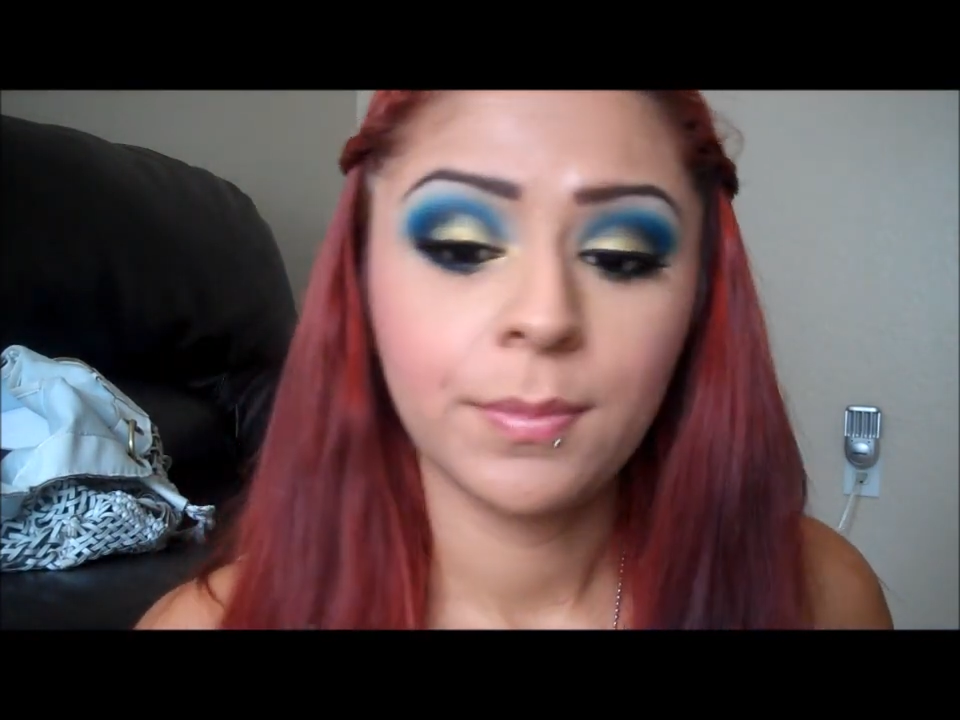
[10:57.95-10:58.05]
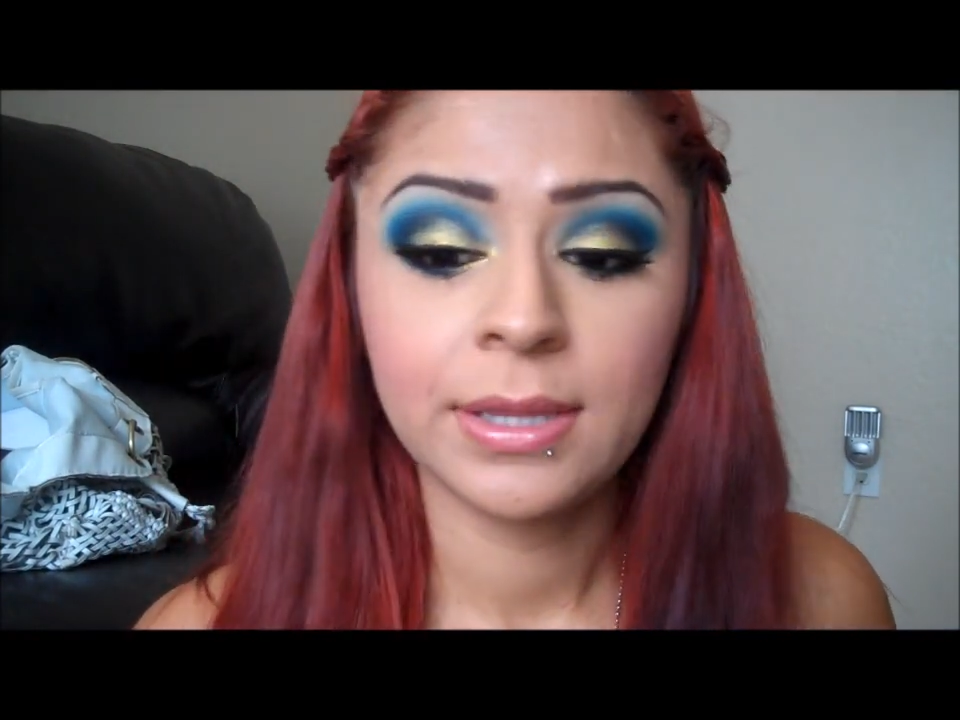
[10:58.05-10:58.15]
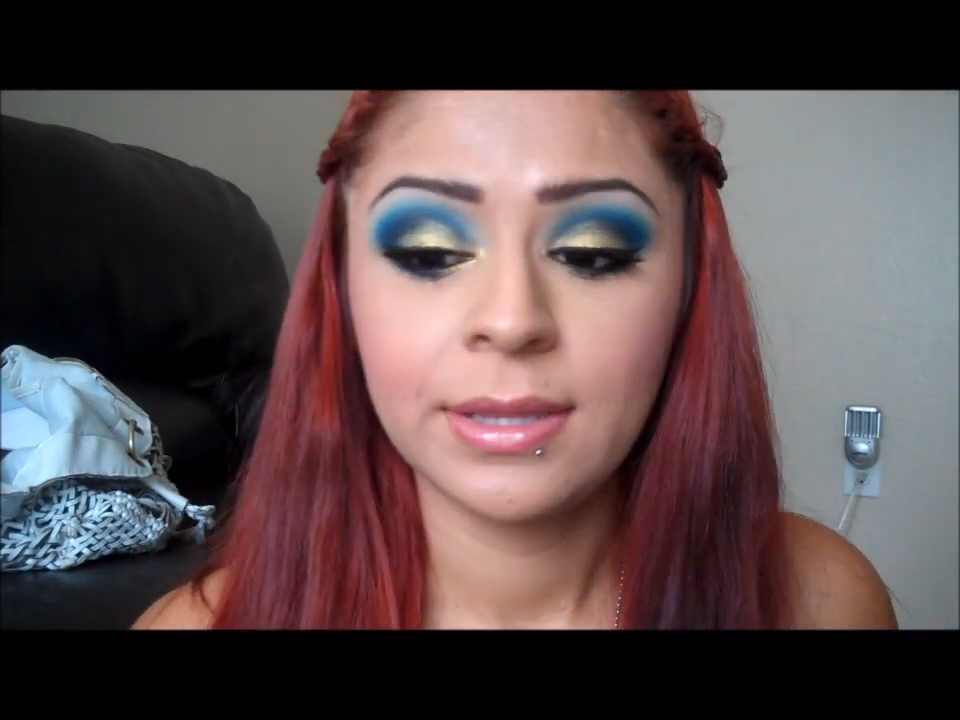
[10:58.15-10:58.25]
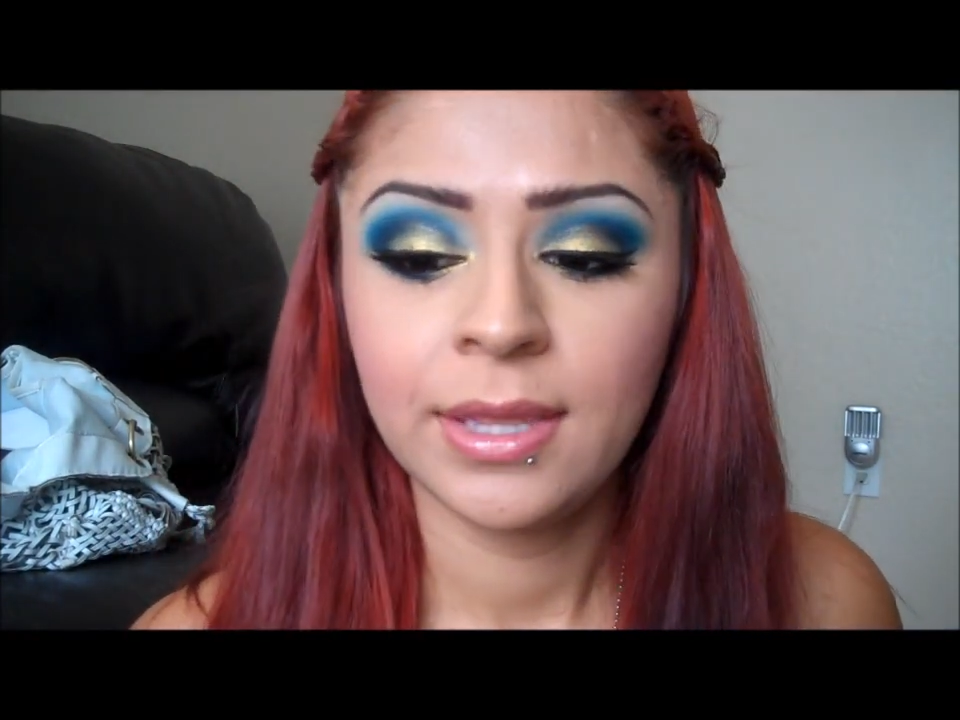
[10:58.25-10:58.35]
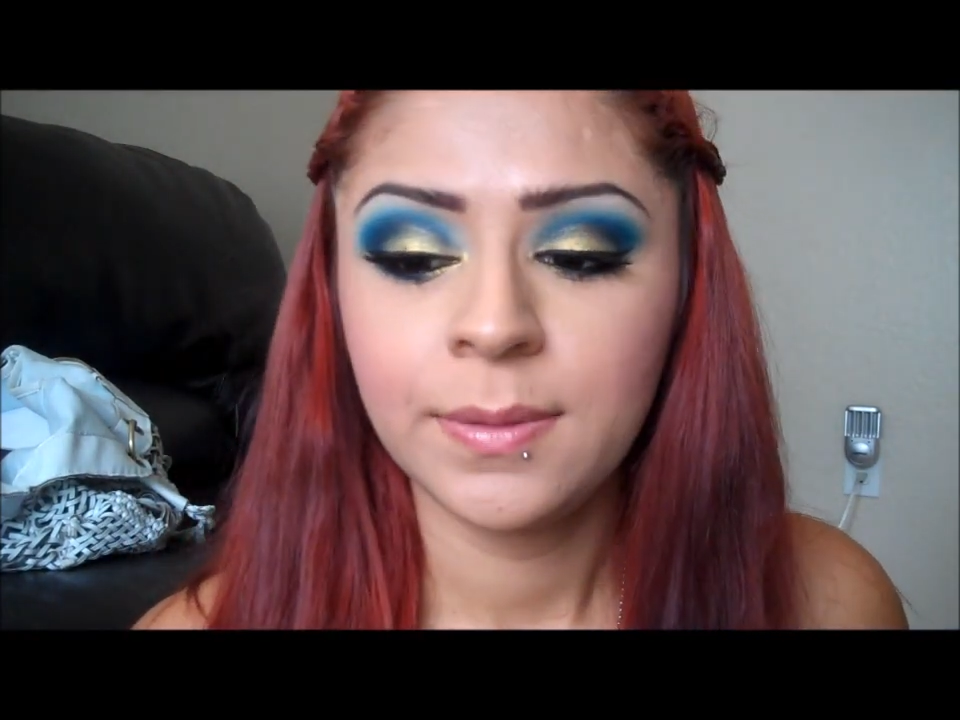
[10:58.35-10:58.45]
my
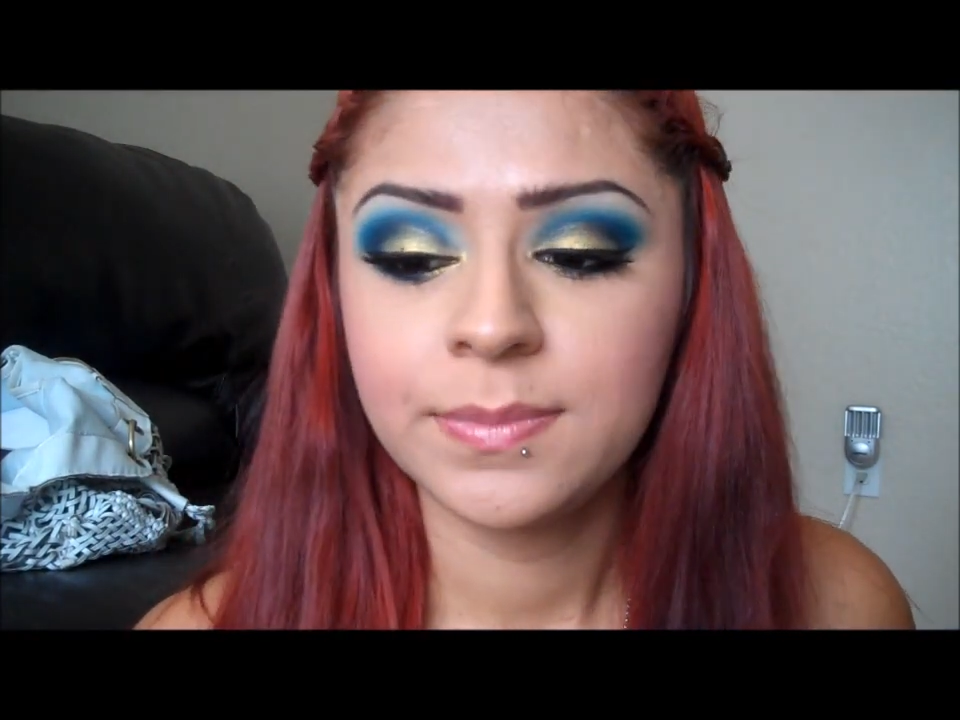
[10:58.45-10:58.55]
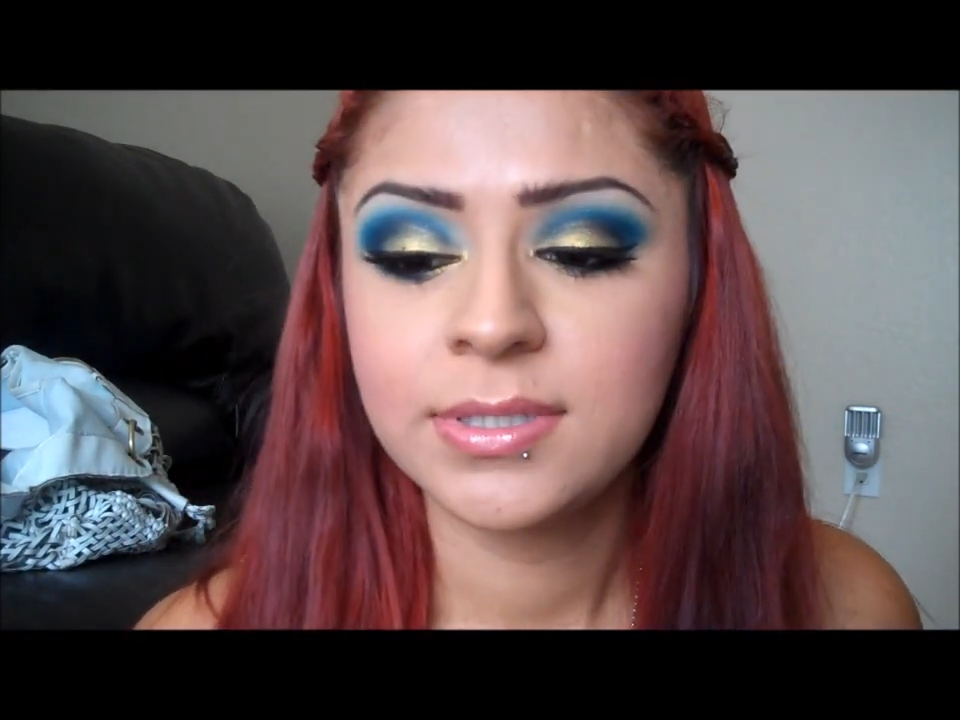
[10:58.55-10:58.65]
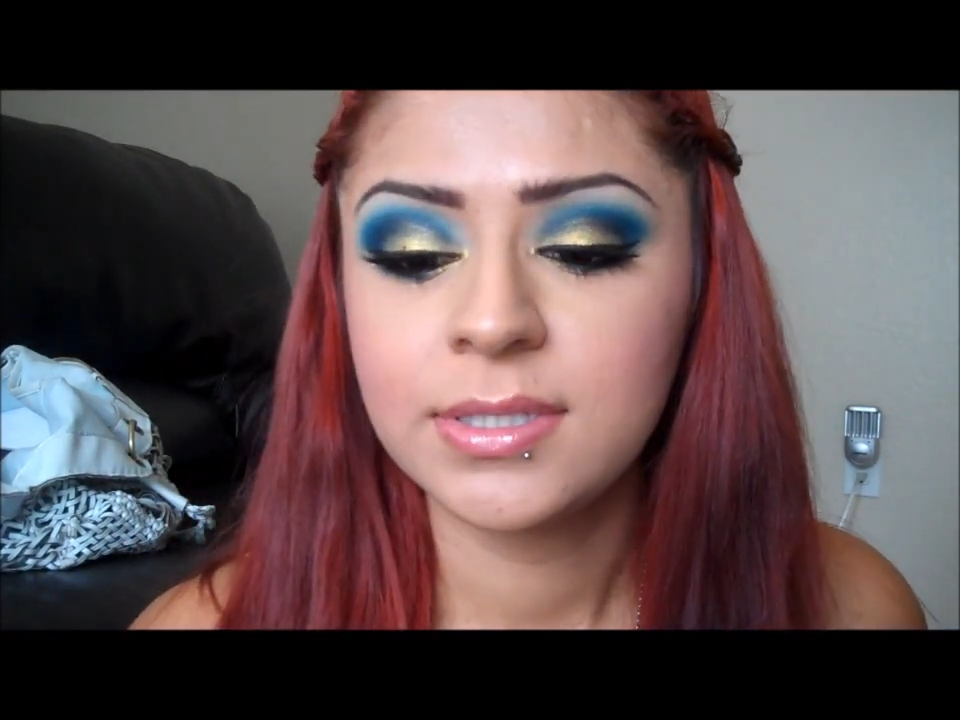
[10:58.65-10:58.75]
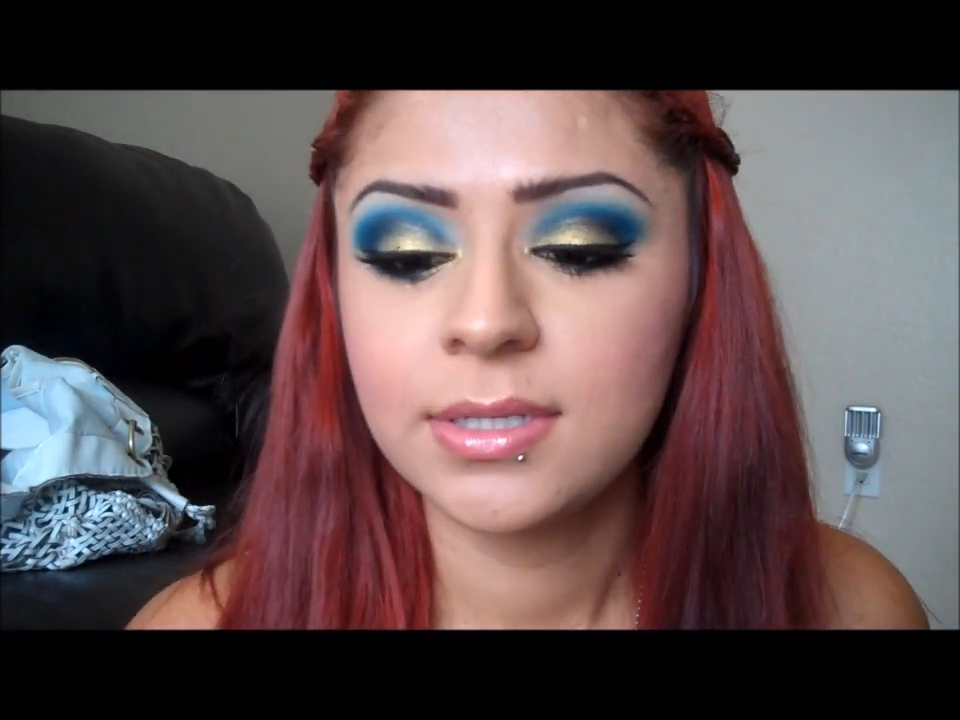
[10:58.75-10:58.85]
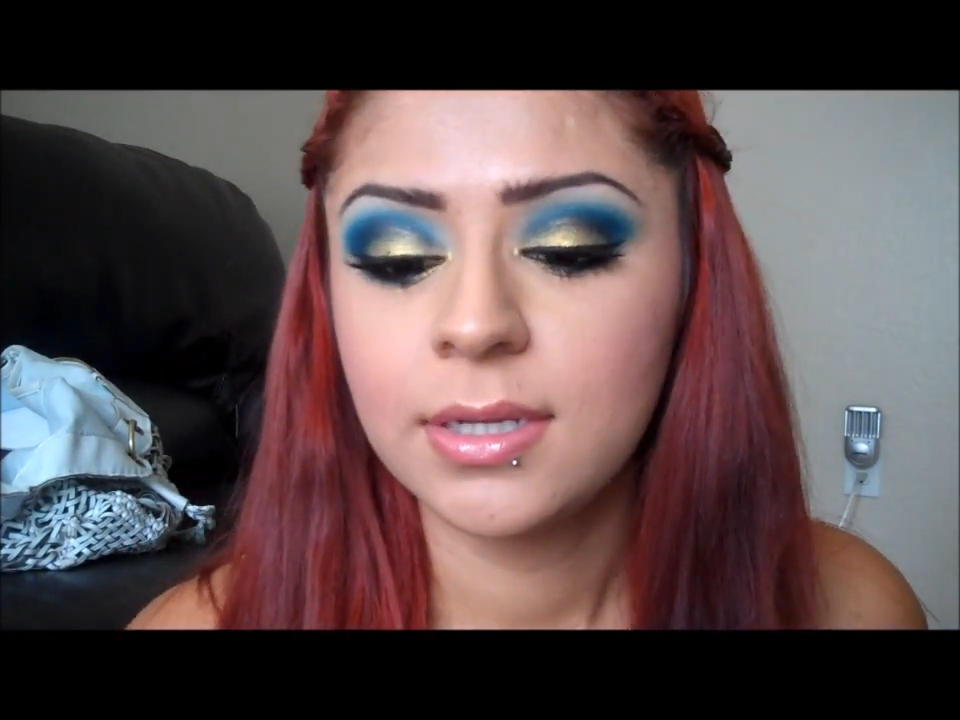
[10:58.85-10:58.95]

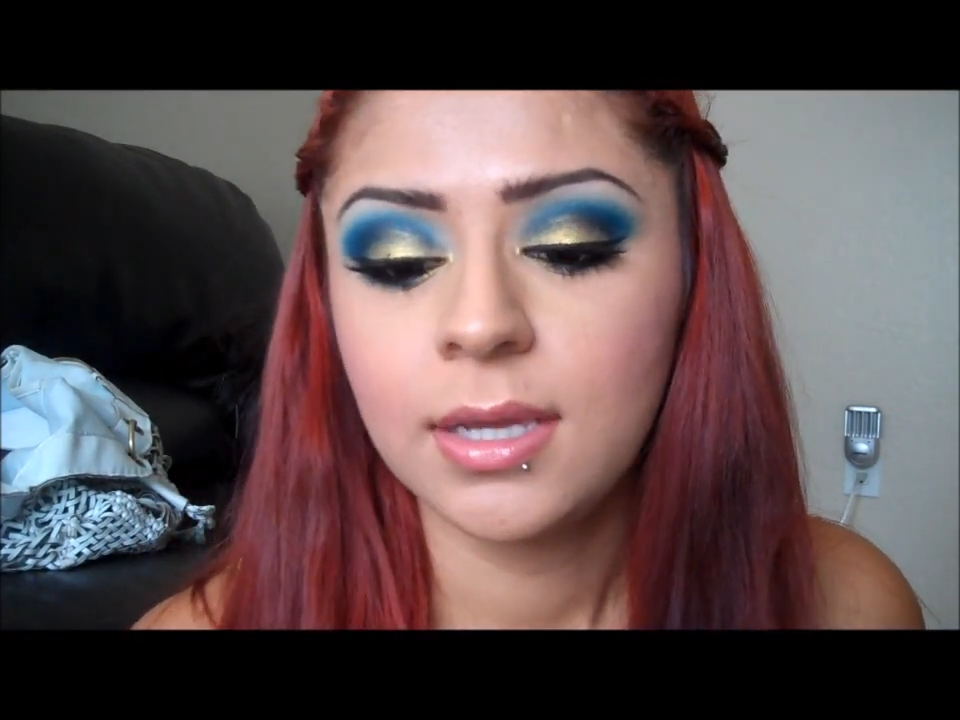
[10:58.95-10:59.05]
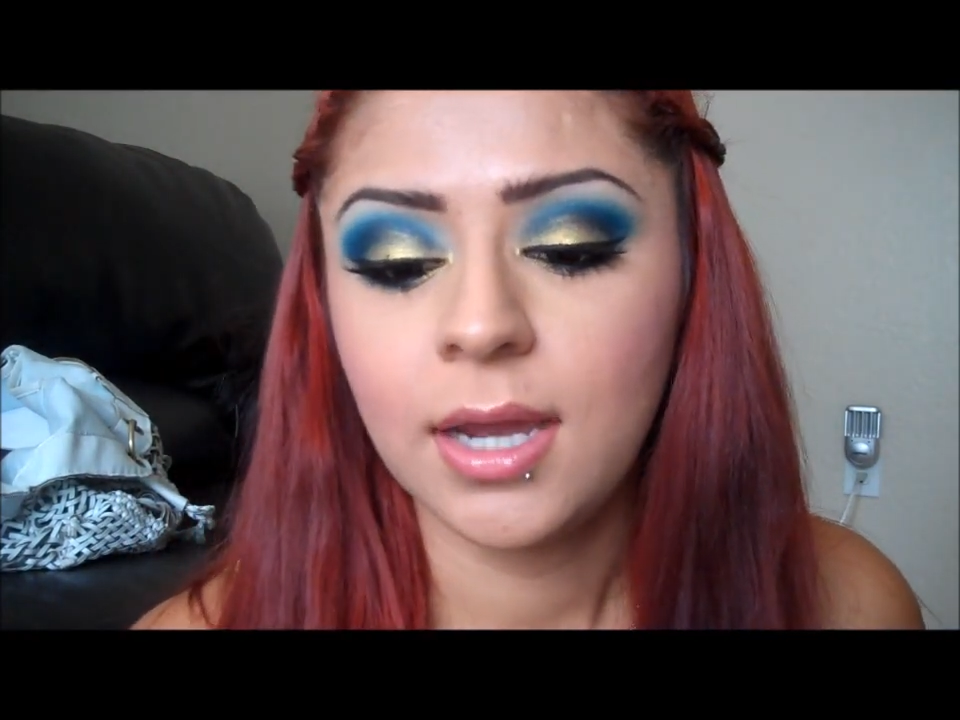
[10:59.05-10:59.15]
lips,